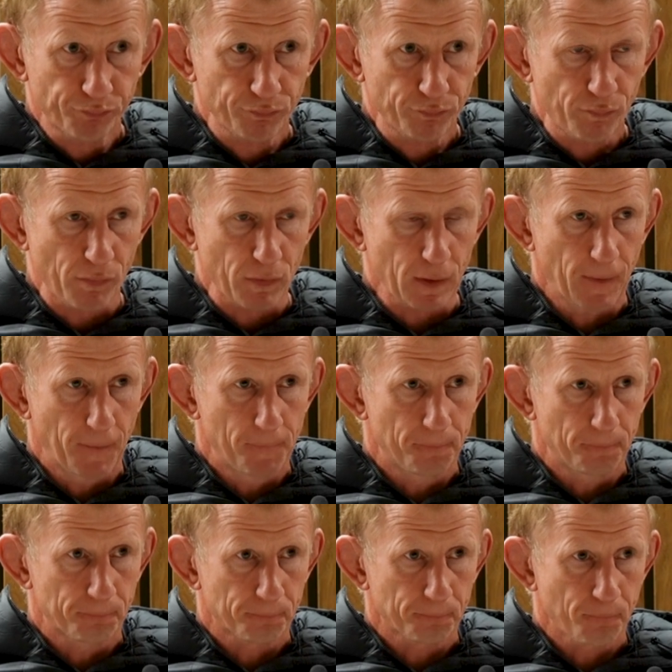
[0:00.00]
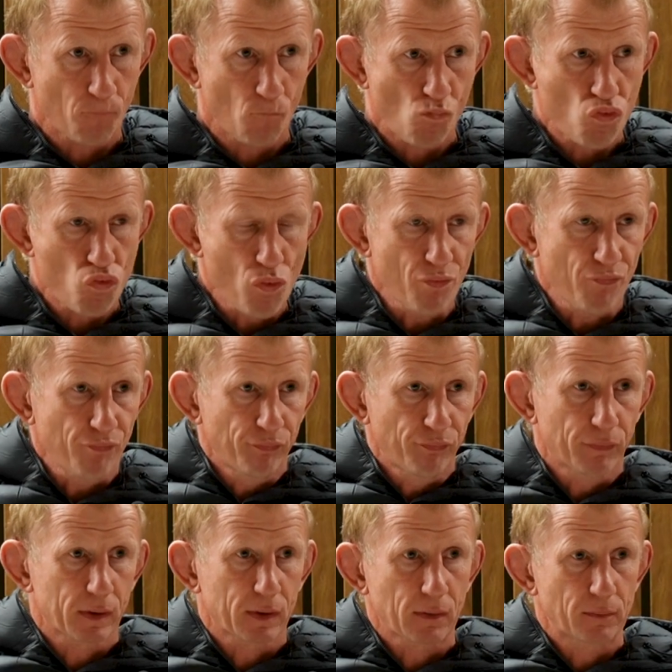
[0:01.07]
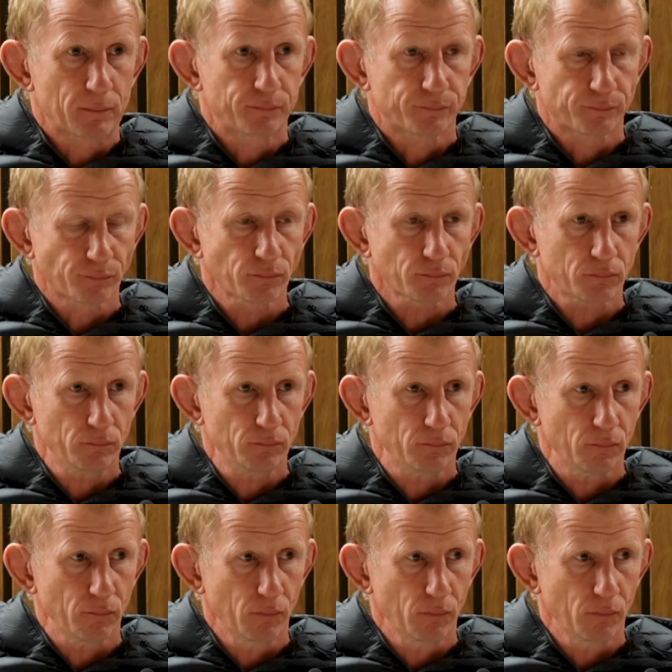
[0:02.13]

still got the same intensity there, given the fact that